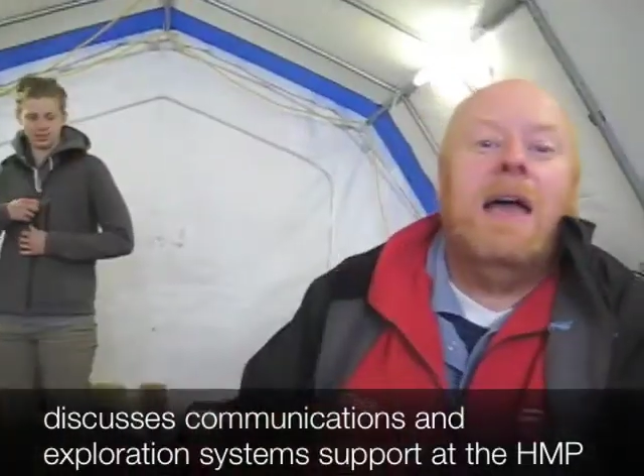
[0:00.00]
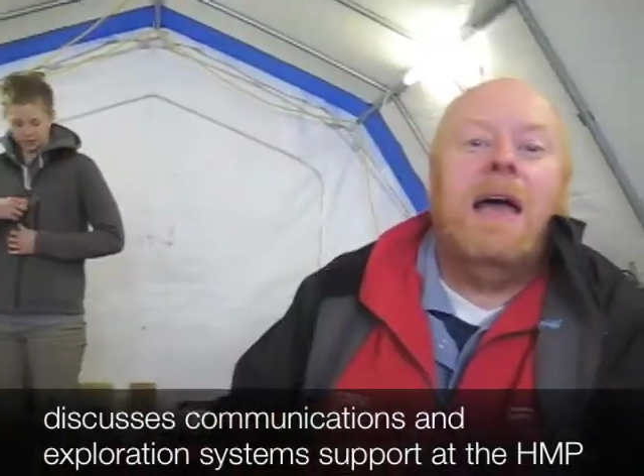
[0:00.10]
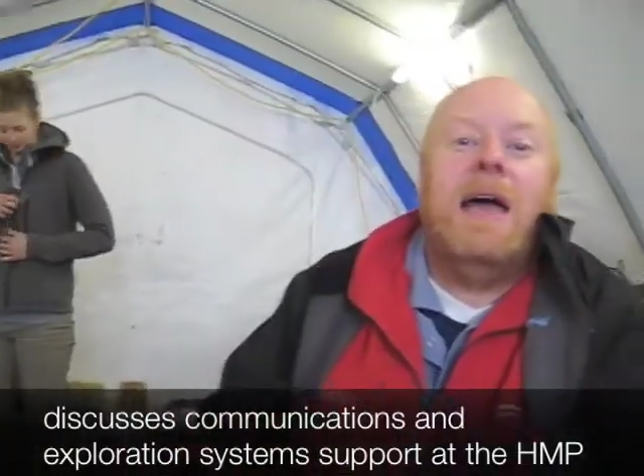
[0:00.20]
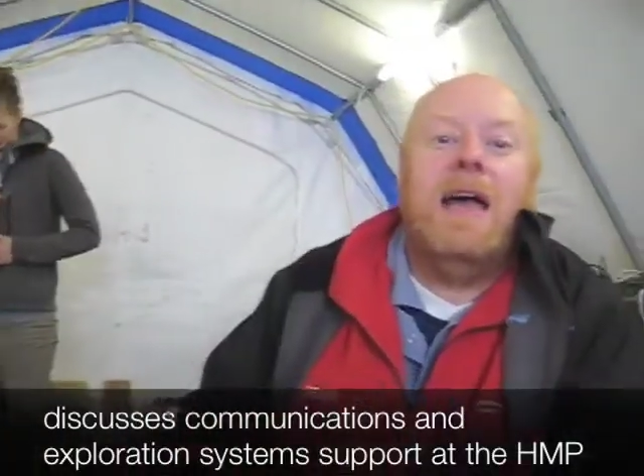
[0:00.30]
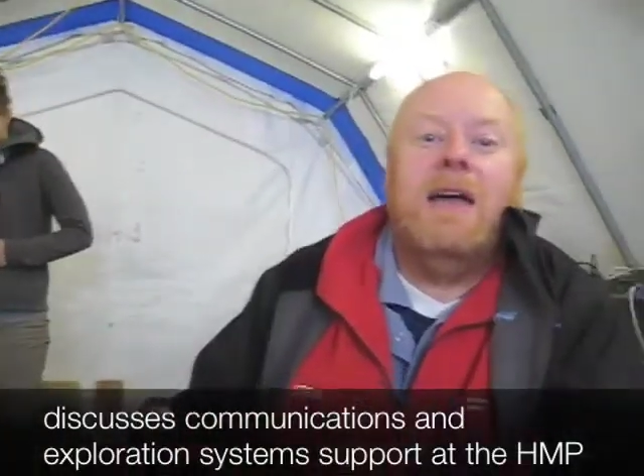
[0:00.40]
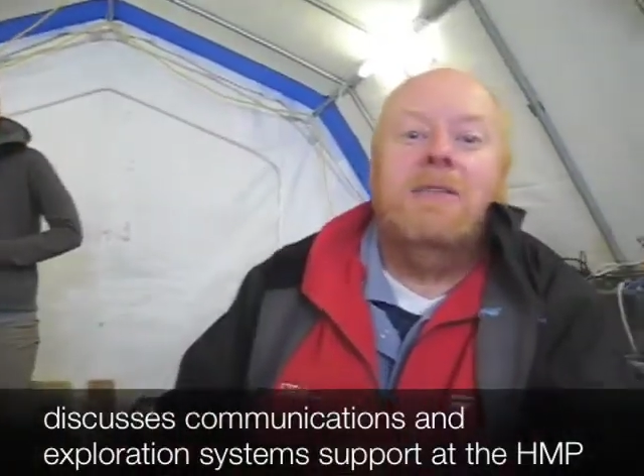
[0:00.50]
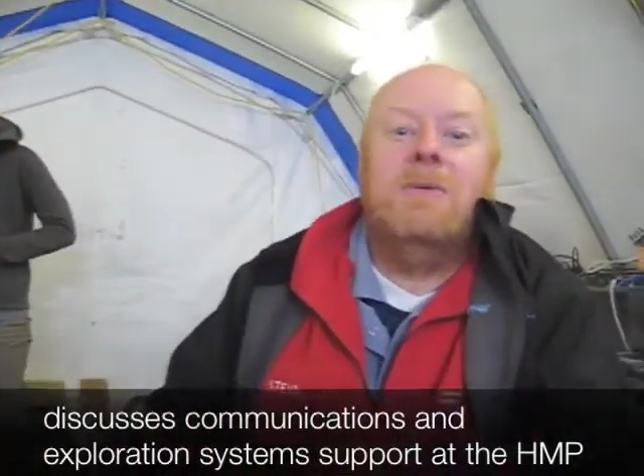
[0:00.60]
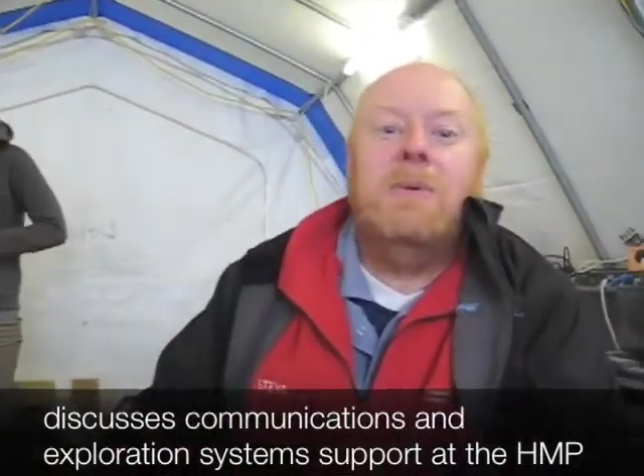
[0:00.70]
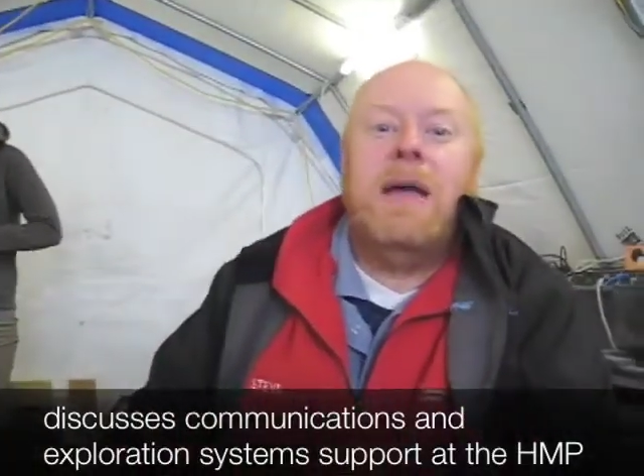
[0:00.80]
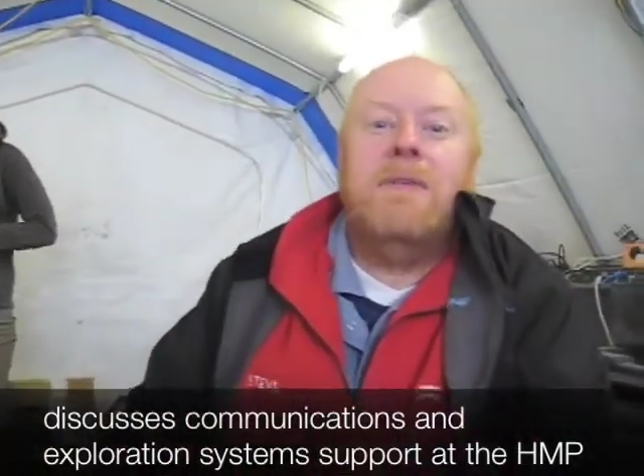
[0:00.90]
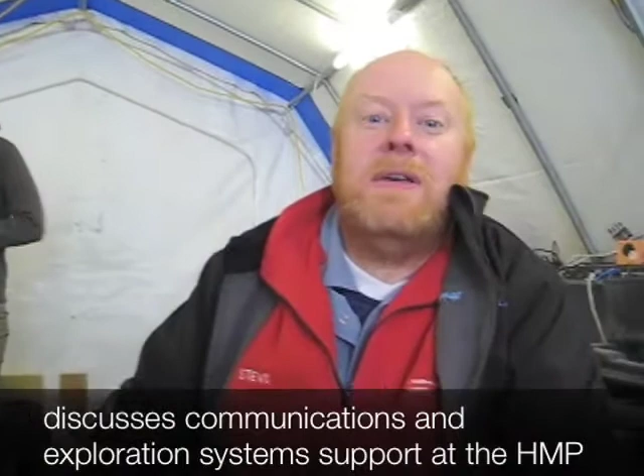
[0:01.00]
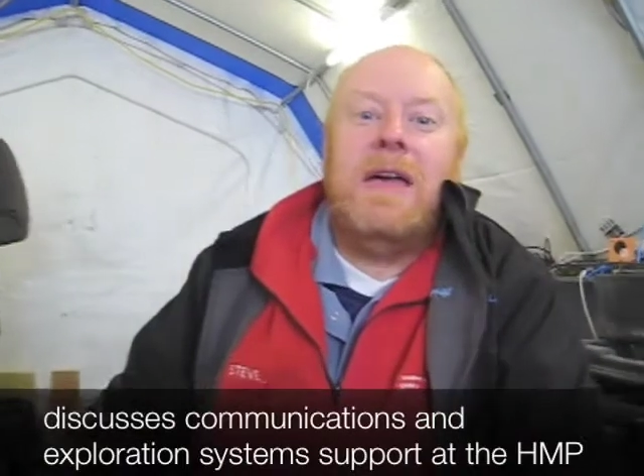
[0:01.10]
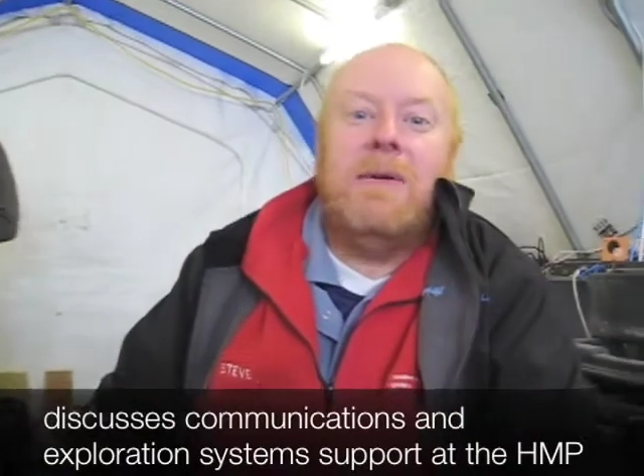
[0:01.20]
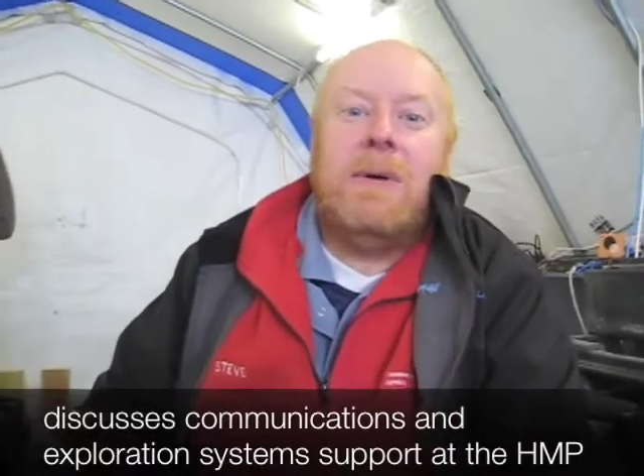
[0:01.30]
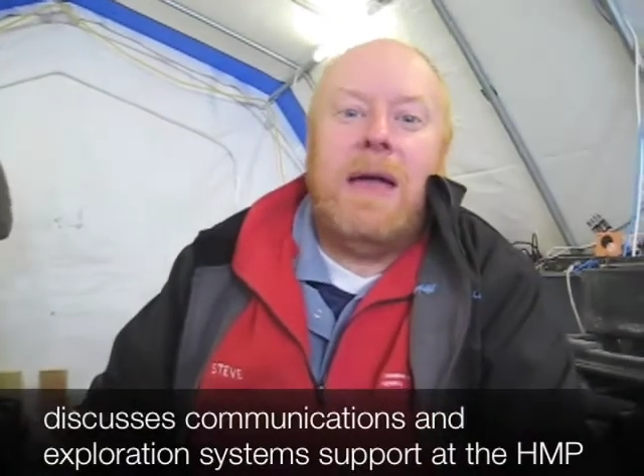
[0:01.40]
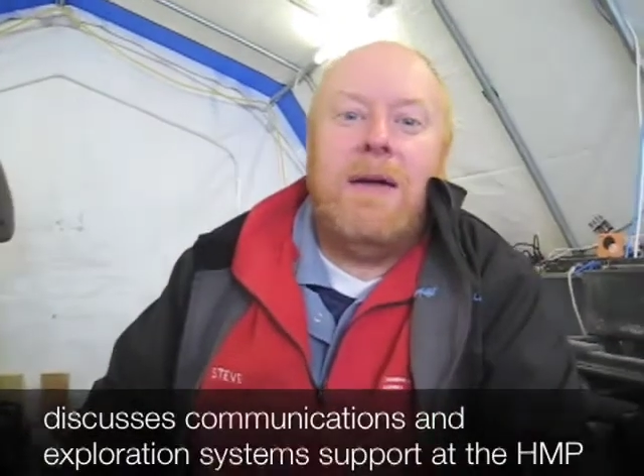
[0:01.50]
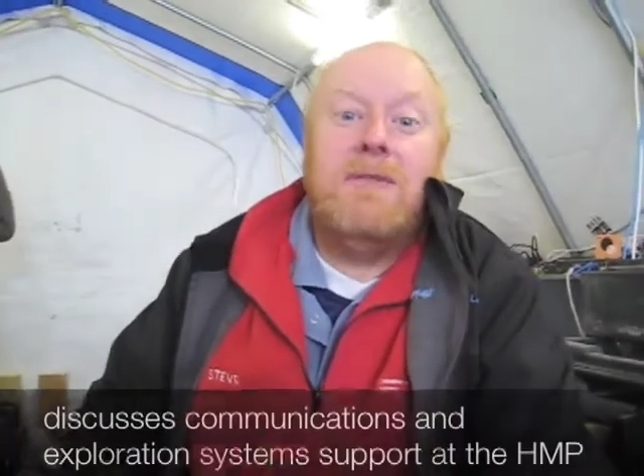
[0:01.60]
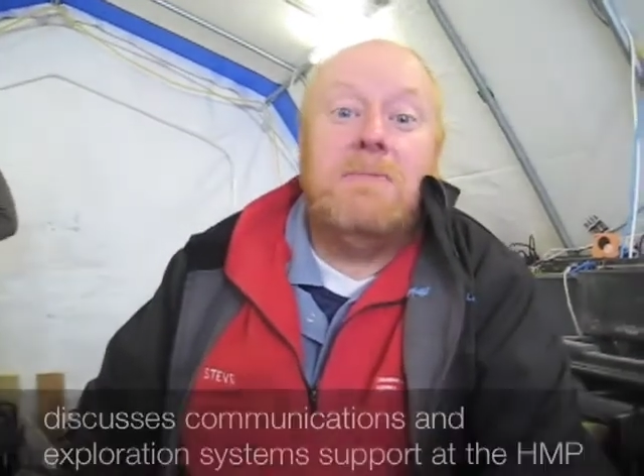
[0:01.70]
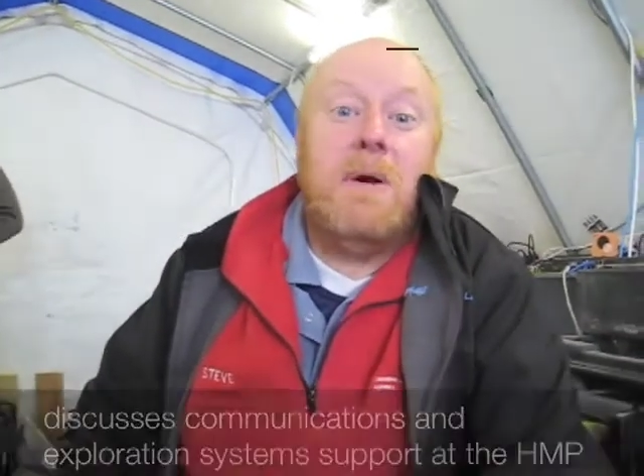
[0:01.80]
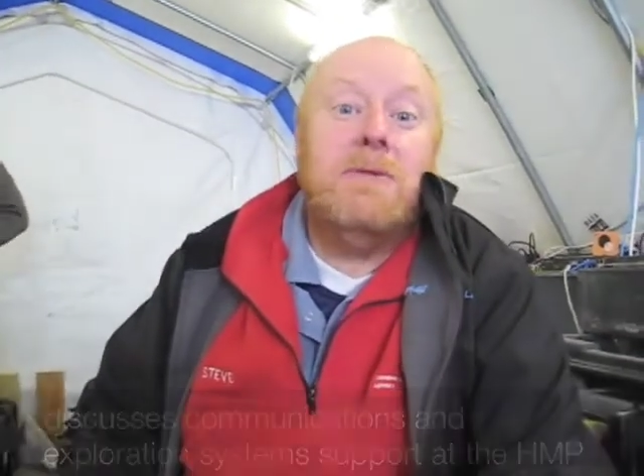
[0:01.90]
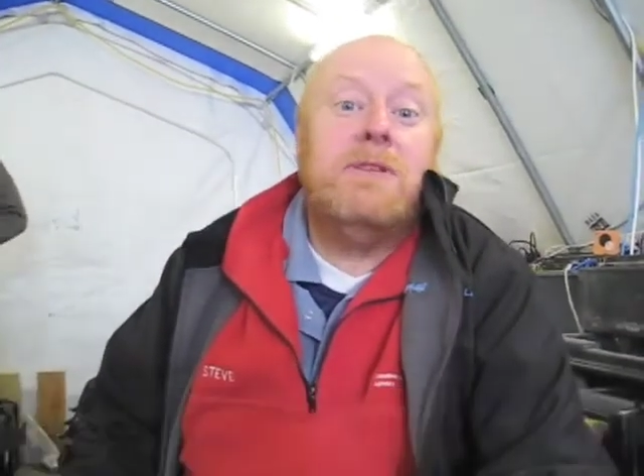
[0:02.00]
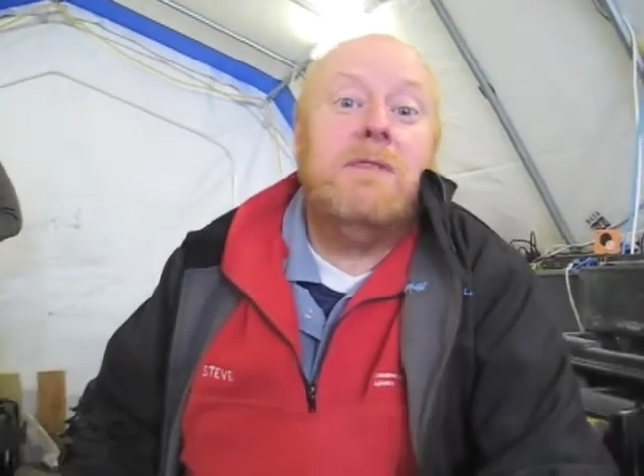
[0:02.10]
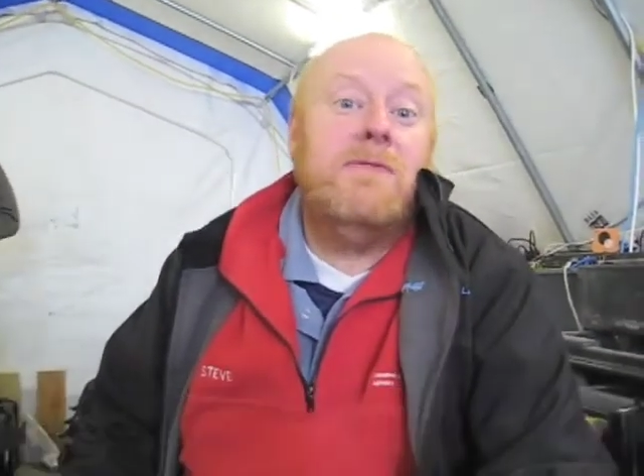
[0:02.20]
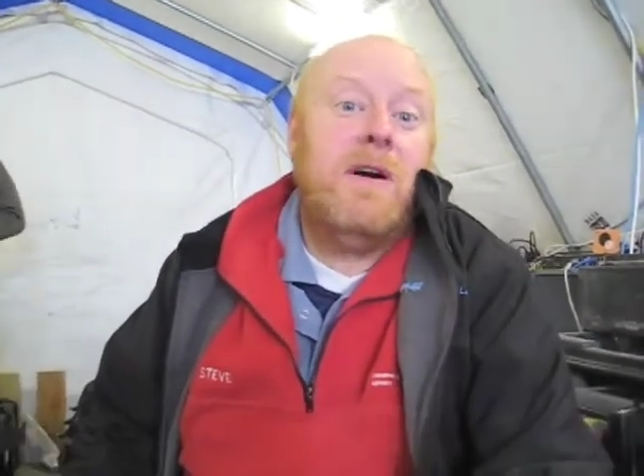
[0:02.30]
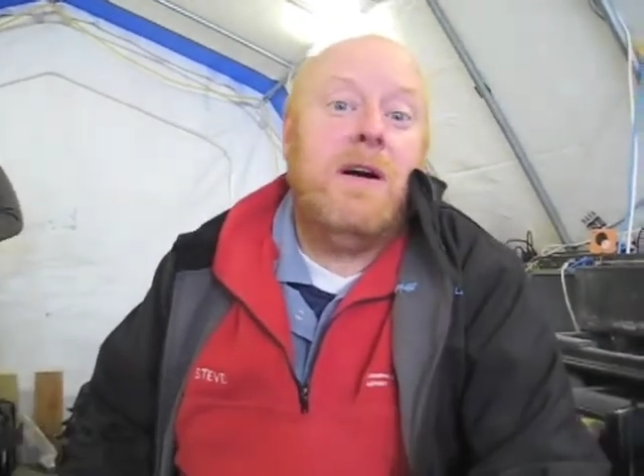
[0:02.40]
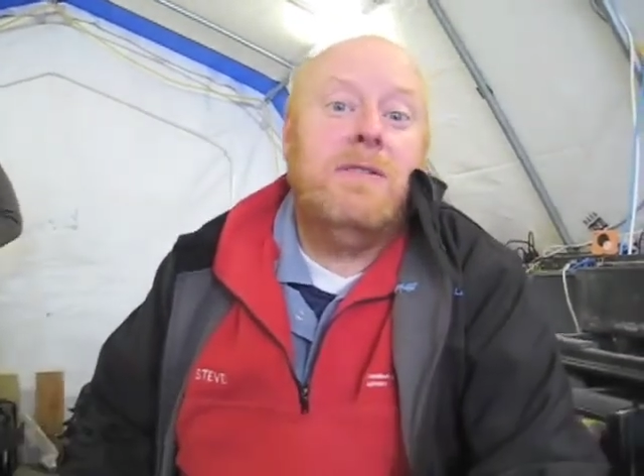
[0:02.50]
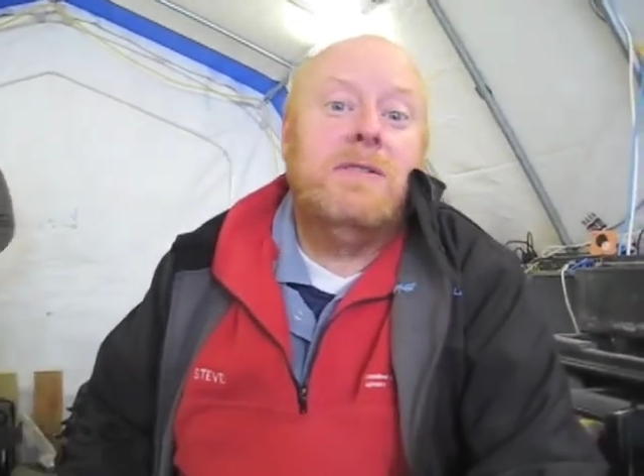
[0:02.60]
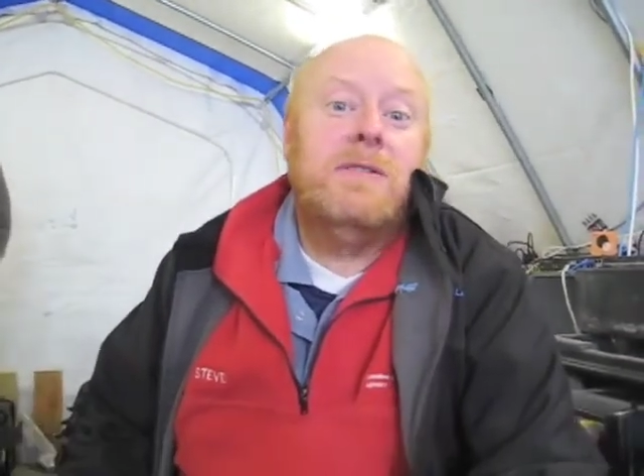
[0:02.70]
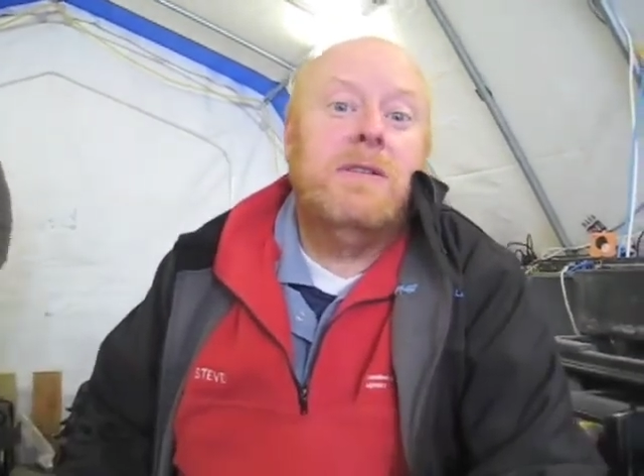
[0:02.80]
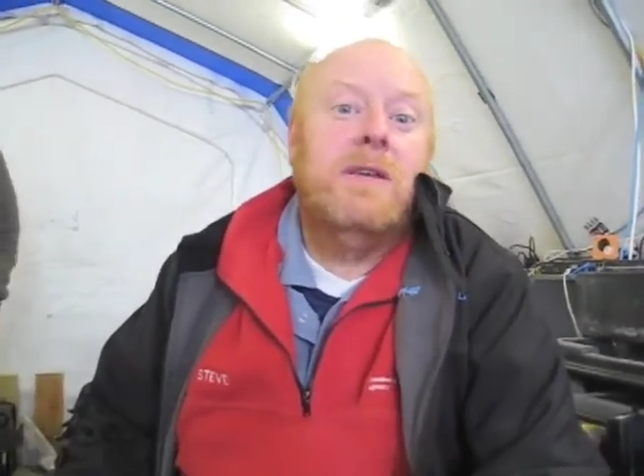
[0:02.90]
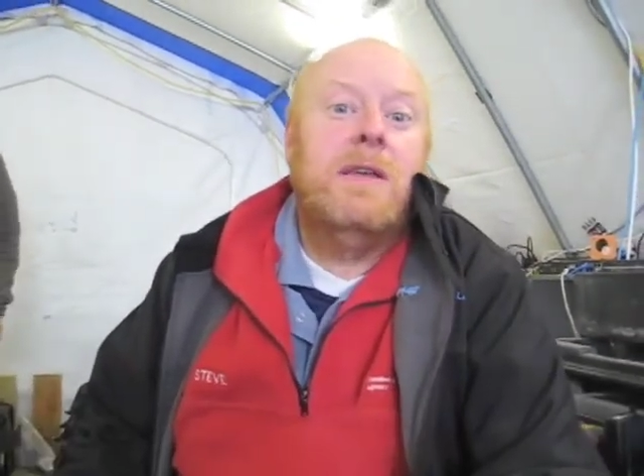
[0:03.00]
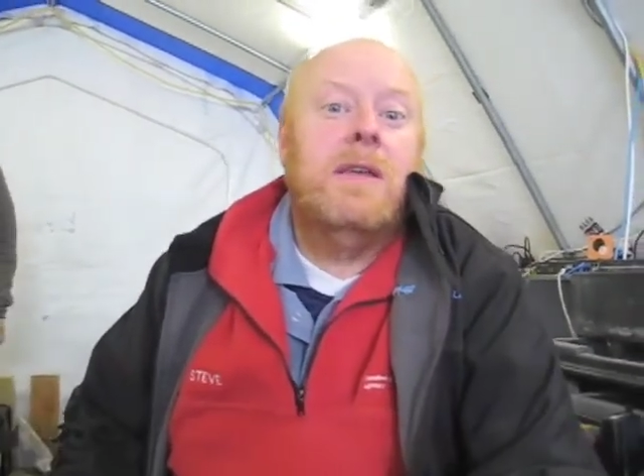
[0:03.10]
And what we have here, we have the most advanced